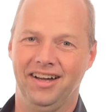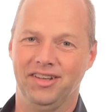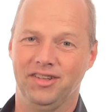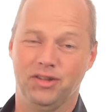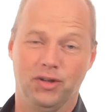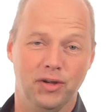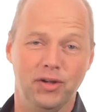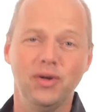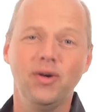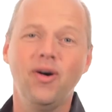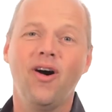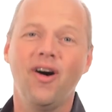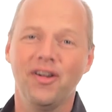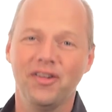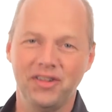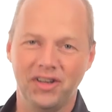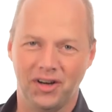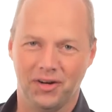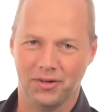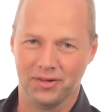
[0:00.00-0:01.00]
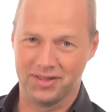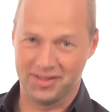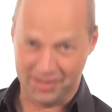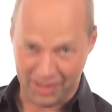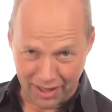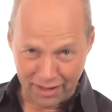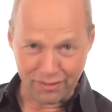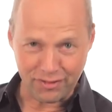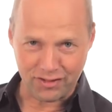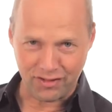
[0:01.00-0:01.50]
So you all know
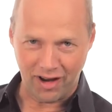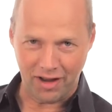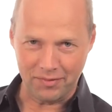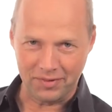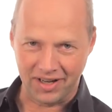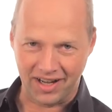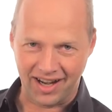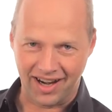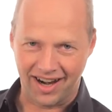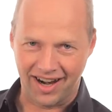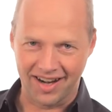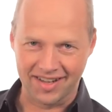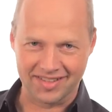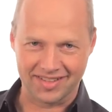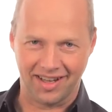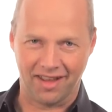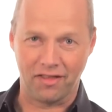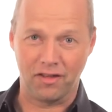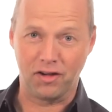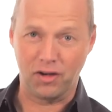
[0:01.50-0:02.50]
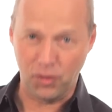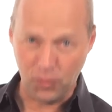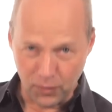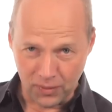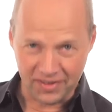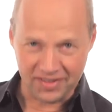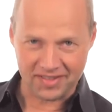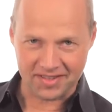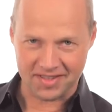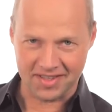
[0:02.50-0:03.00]
self-driving cars are the
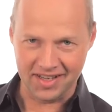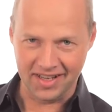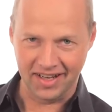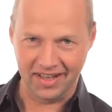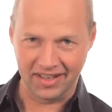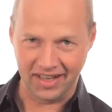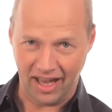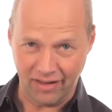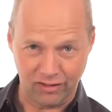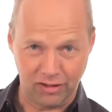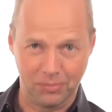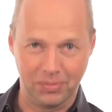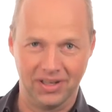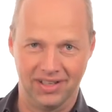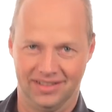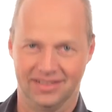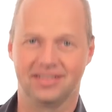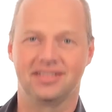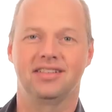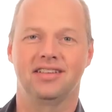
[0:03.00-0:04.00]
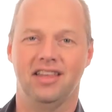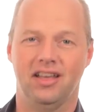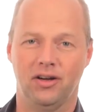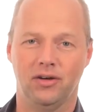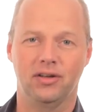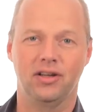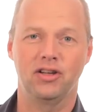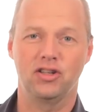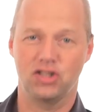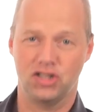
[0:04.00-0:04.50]
coolest thing ever built. They're
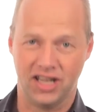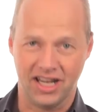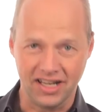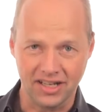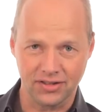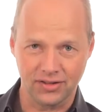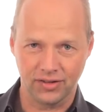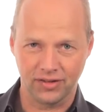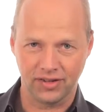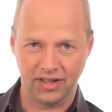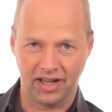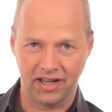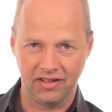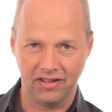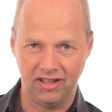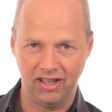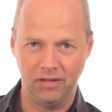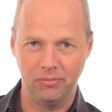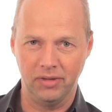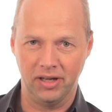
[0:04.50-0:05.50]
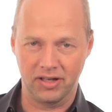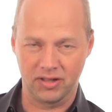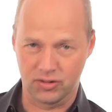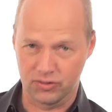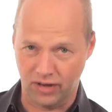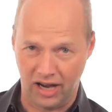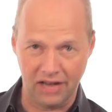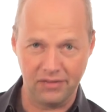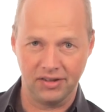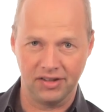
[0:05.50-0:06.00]
going to change society, make
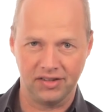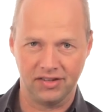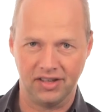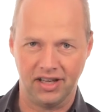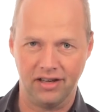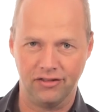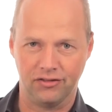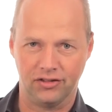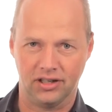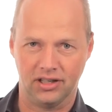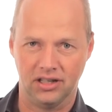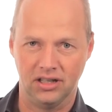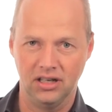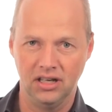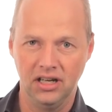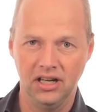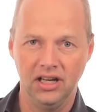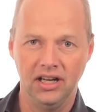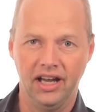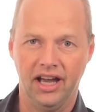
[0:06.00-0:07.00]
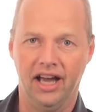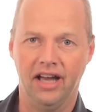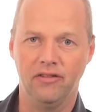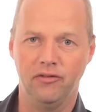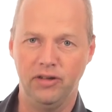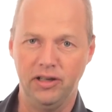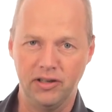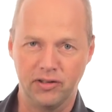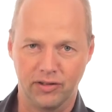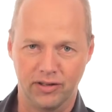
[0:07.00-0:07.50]
driving safer, and
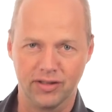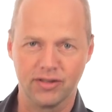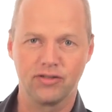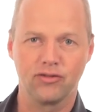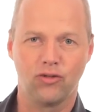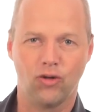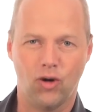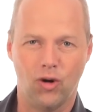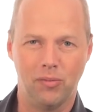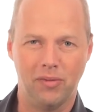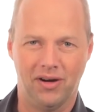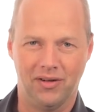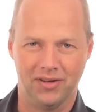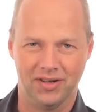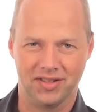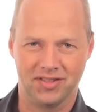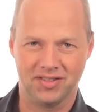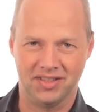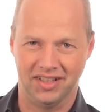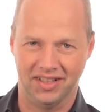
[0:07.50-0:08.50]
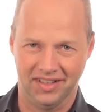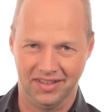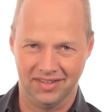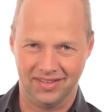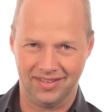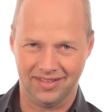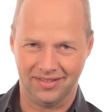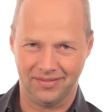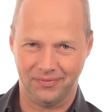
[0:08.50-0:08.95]
really transform our cities.